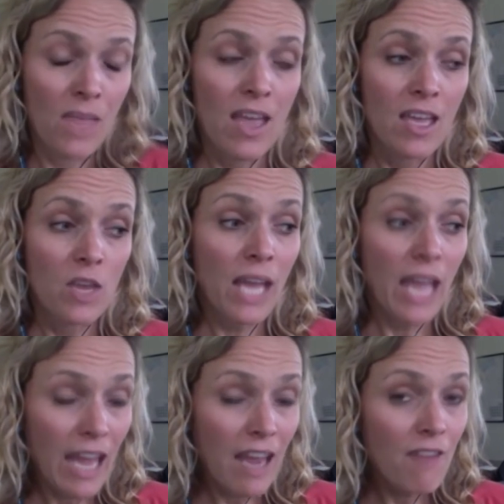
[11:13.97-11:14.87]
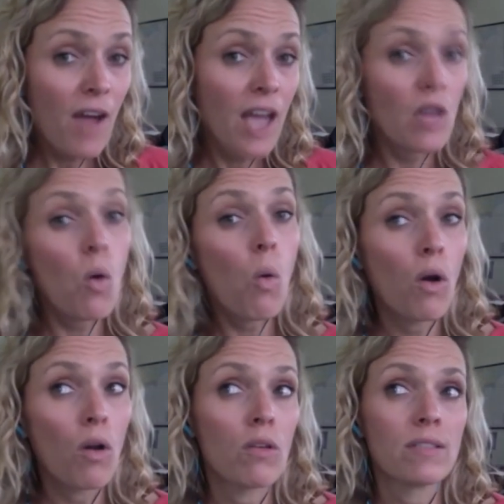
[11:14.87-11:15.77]
You can find
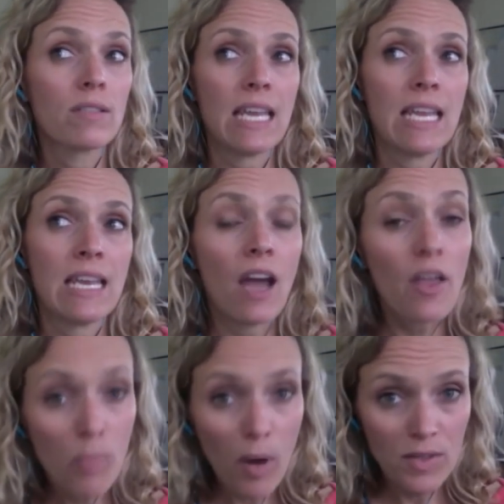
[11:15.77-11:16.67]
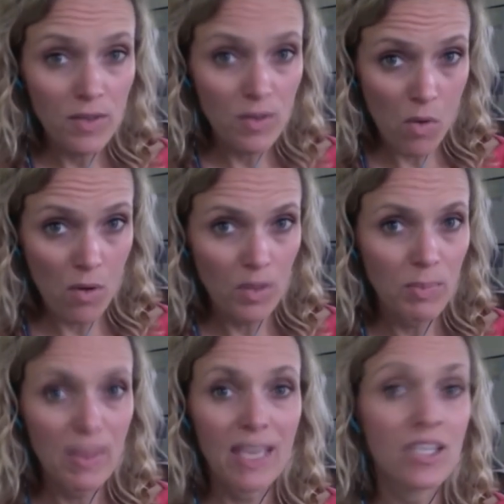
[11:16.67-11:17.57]
corals in other parts of the world, but
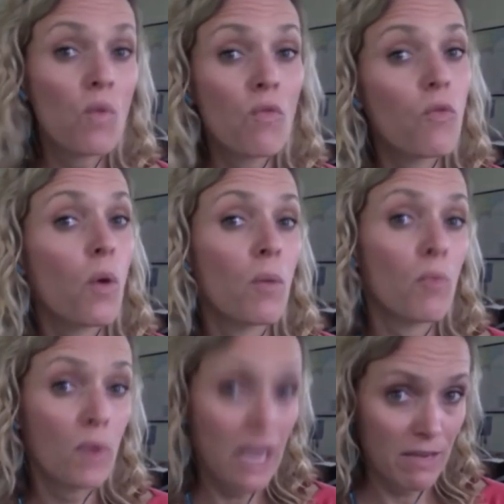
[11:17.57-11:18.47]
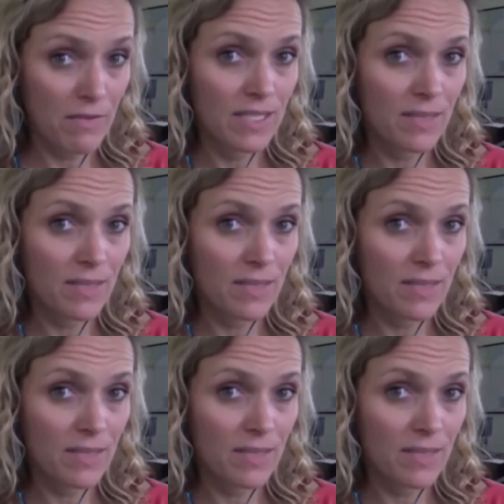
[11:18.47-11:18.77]
they don't form reefs.